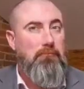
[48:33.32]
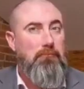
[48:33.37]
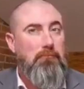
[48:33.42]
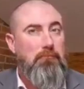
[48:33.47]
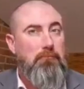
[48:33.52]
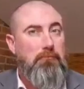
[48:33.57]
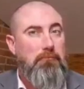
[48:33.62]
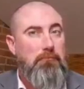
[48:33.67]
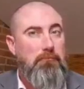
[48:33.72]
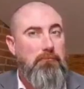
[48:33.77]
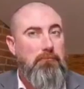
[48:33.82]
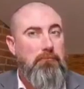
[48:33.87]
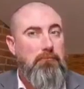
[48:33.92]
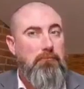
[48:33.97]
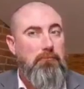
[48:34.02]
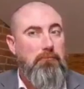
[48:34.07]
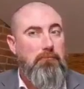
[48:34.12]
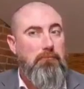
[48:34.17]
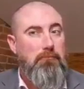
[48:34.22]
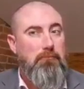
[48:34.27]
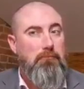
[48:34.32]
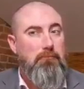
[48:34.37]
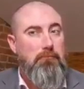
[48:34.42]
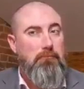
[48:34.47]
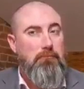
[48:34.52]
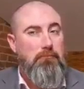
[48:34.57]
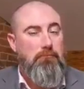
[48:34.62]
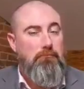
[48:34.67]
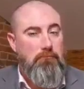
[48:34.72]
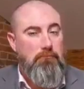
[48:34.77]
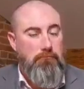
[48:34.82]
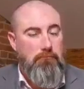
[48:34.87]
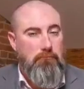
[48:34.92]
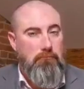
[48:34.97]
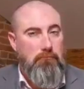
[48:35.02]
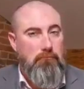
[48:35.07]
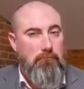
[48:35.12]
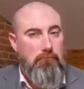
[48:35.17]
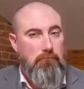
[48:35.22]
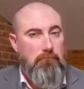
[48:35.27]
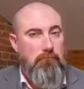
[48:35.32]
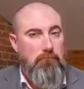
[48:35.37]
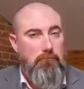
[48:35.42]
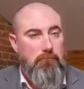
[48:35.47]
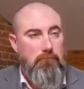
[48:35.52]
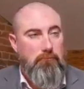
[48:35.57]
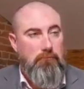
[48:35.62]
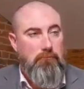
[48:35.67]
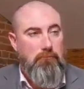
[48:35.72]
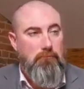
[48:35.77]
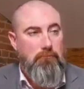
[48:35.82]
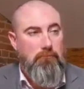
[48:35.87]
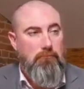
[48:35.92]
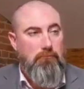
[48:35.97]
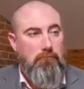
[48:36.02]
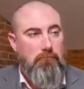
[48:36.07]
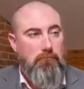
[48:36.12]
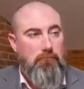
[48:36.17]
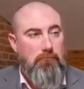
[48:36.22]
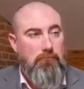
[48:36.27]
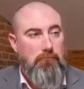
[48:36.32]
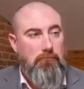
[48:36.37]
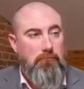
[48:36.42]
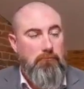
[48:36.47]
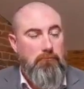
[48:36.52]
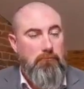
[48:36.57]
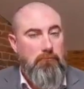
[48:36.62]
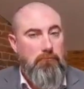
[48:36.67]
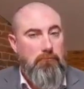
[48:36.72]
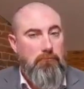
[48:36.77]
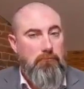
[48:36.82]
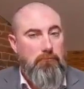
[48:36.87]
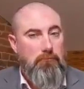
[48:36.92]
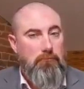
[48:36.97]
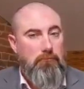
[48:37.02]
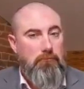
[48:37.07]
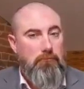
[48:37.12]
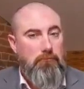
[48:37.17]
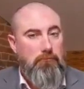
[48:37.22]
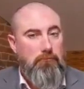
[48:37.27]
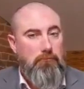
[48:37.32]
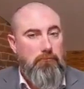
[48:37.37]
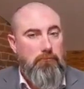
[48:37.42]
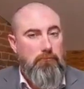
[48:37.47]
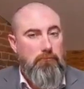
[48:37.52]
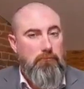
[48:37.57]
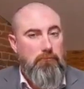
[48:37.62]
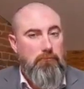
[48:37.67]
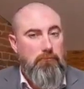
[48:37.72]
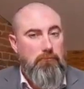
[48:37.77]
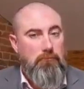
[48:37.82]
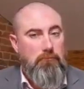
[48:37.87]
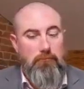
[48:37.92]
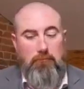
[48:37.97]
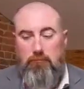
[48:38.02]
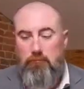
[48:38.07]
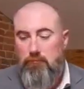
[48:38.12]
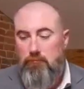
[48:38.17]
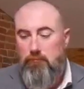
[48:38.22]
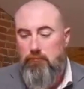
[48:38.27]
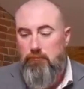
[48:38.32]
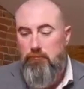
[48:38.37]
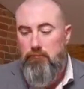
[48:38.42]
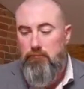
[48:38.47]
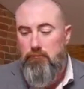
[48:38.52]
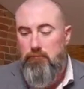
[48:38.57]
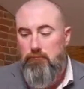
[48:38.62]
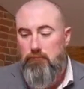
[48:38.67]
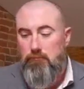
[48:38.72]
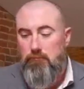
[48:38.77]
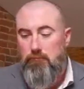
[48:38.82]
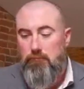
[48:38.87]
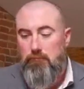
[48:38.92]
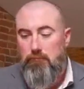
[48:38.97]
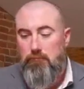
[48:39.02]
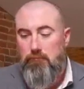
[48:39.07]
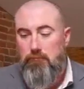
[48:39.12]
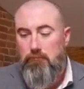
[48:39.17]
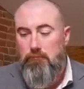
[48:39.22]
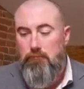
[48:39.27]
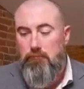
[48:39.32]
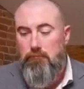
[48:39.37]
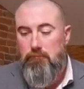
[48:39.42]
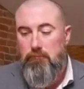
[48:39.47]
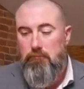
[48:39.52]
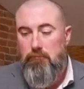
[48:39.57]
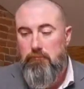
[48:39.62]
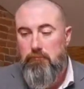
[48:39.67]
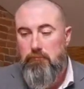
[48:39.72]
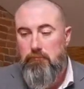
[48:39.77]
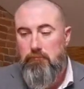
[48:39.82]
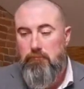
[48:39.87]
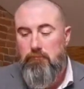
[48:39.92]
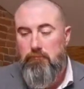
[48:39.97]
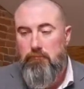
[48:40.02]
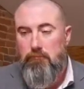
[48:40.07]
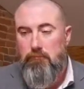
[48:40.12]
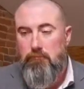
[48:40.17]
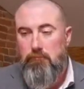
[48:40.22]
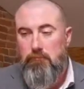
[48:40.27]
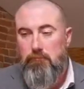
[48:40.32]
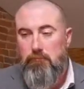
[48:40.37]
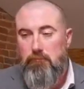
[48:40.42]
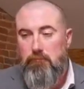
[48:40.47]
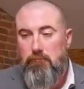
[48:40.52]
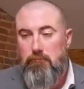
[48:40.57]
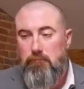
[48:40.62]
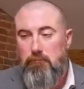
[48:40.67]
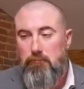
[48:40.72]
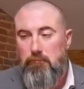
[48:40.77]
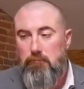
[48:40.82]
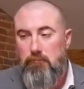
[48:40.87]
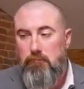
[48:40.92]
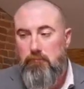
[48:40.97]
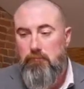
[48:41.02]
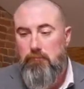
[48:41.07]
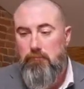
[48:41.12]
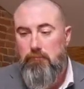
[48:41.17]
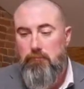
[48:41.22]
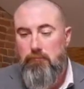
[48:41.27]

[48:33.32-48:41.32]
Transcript: (not speaking)